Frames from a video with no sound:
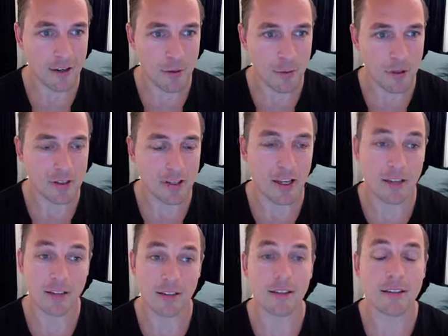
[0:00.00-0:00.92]
email
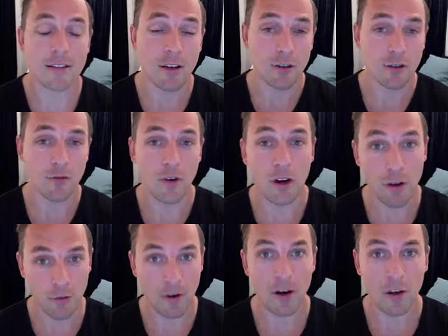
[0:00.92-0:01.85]
settings, and this is also
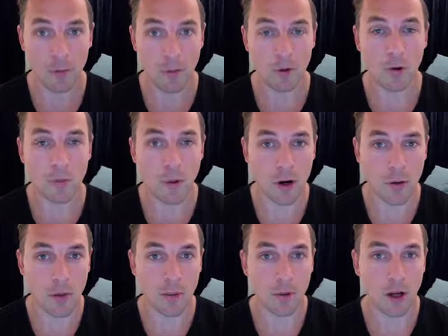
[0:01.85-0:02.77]
very, very important part
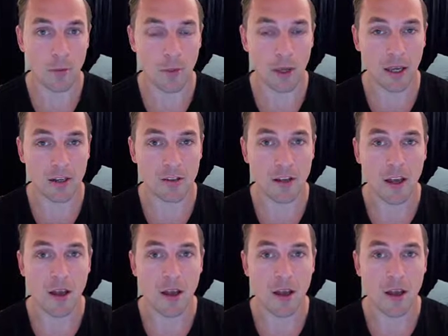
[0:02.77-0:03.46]
of my blog because